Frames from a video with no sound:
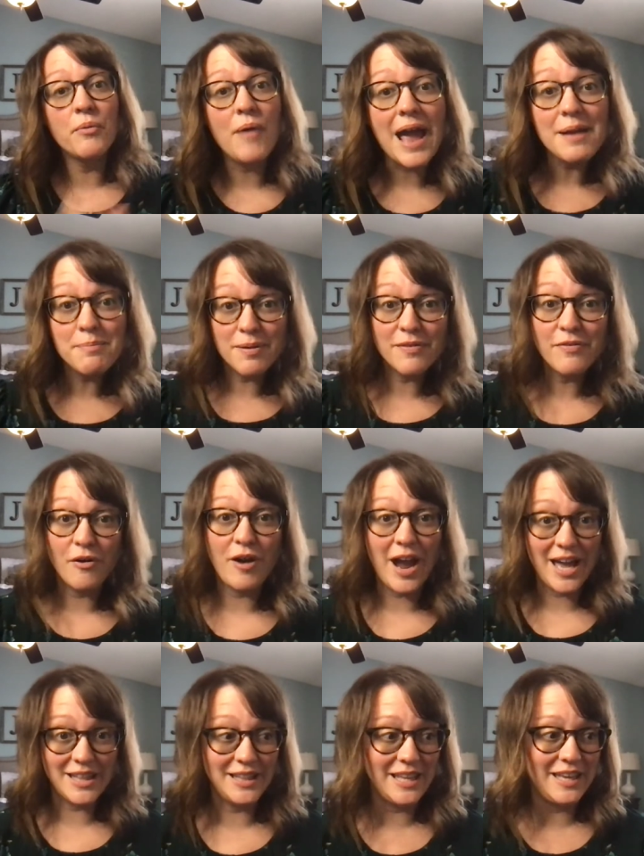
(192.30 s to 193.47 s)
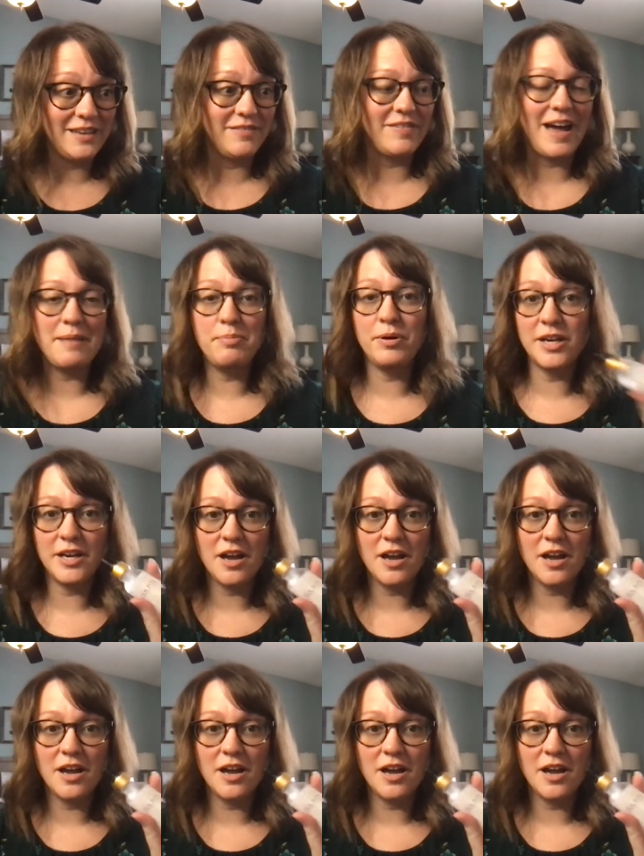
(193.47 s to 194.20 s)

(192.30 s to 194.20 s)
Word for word: right before I leave, I put